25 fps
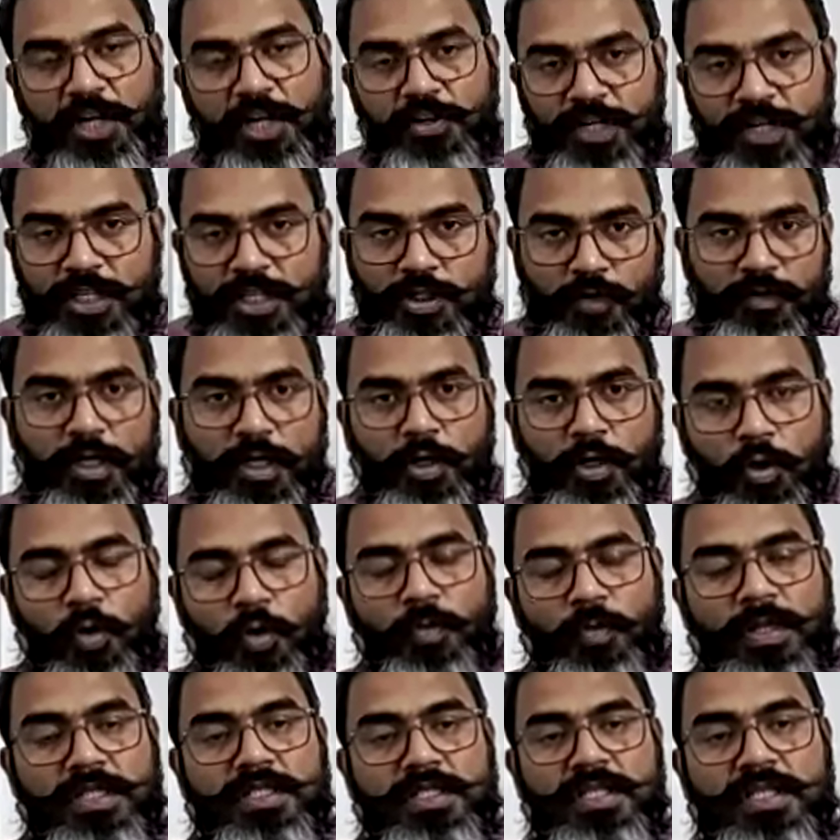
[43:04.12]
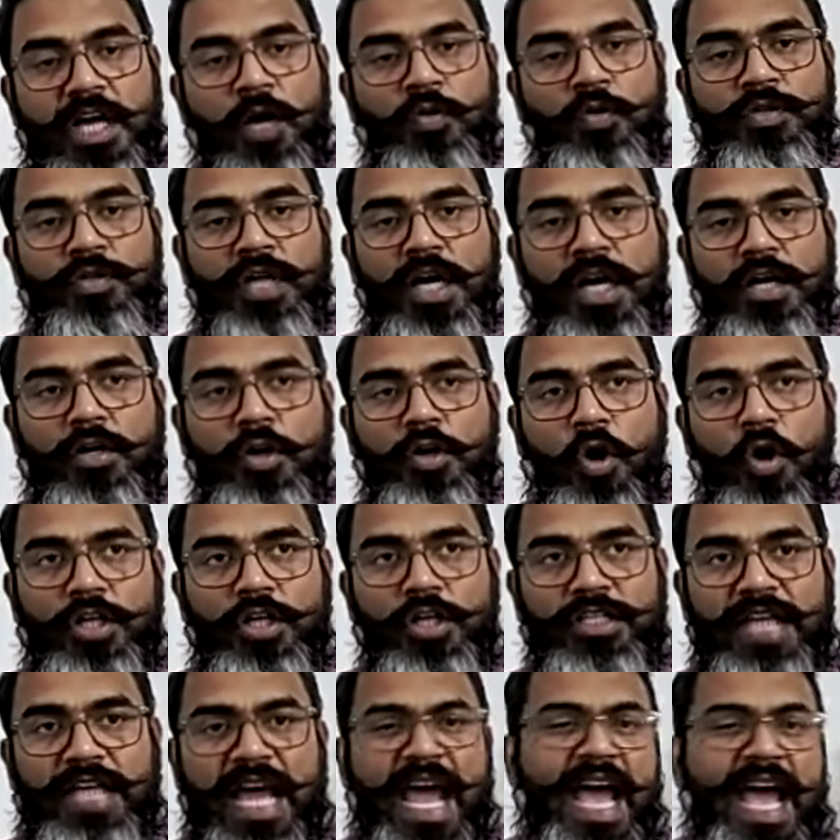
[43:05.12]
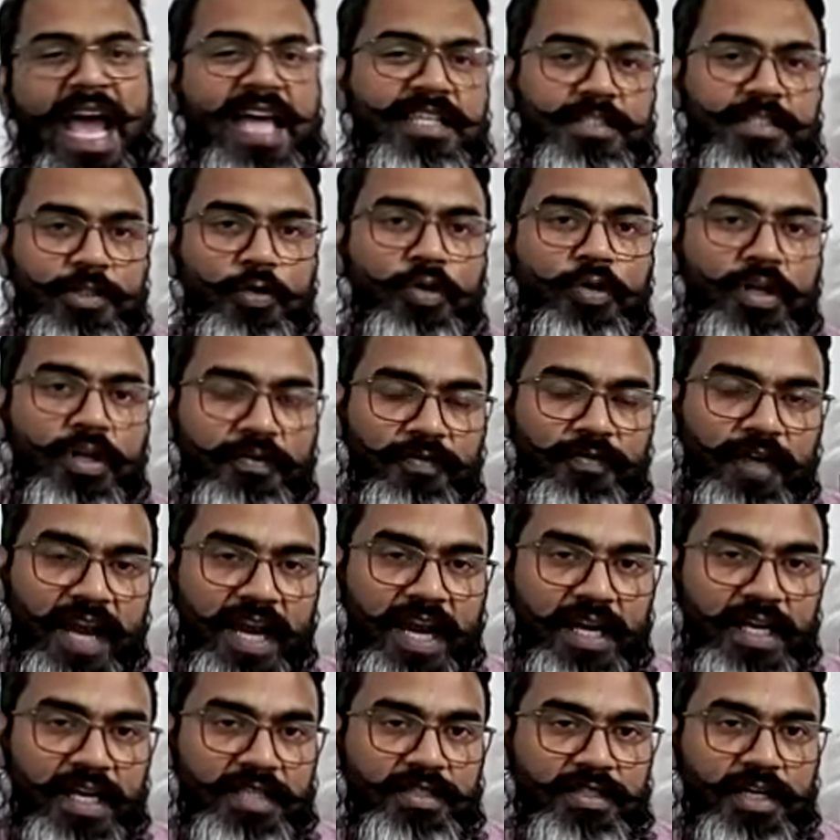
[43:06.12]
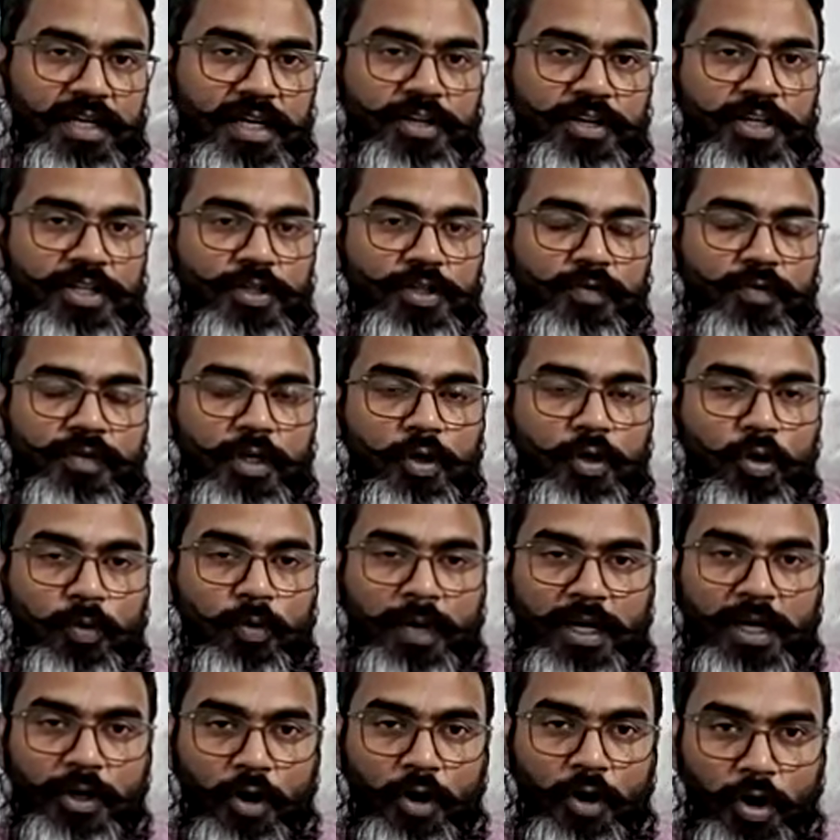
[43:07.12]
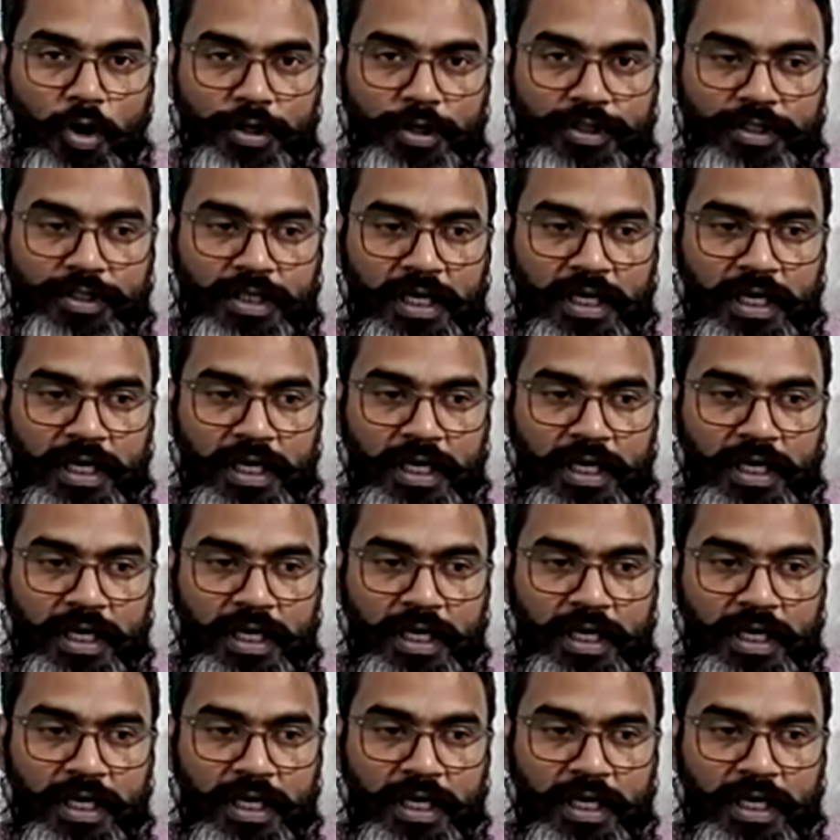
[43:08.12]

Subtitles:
countries of the global south are not as unified as countries of the global north.